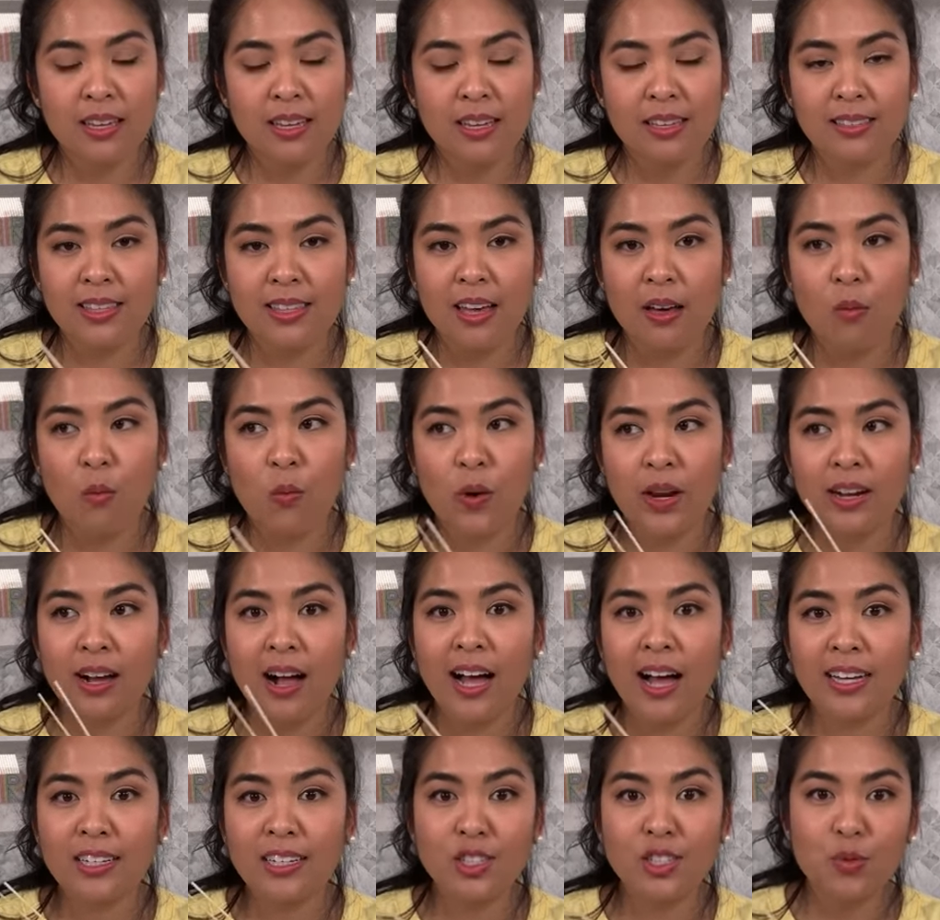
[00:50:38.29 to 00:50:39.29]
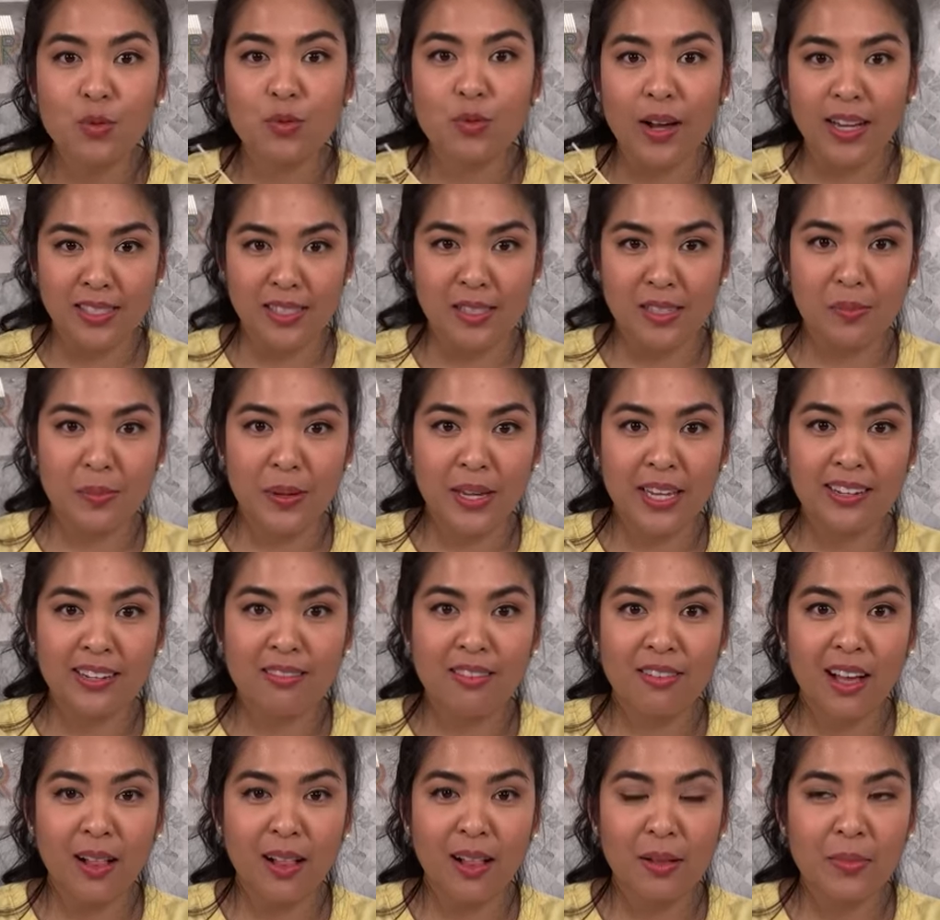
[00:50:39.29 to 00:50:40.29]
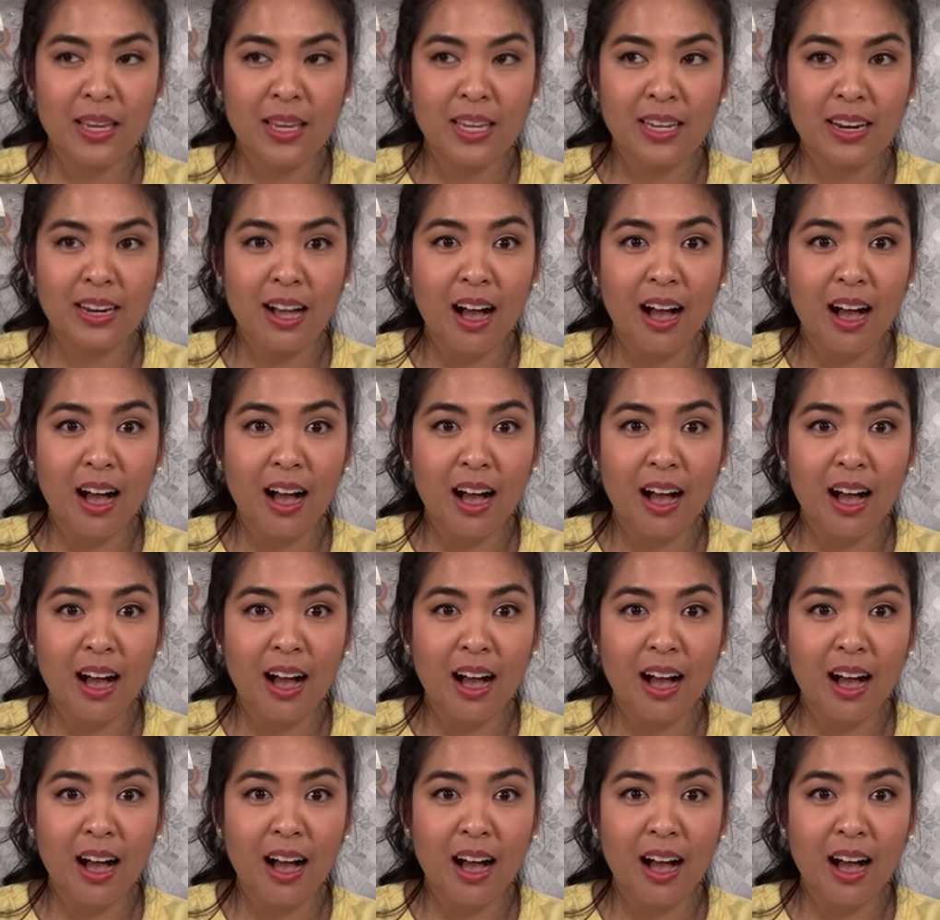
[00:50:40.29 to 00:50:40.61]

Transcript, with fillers: is that when I do recipe development,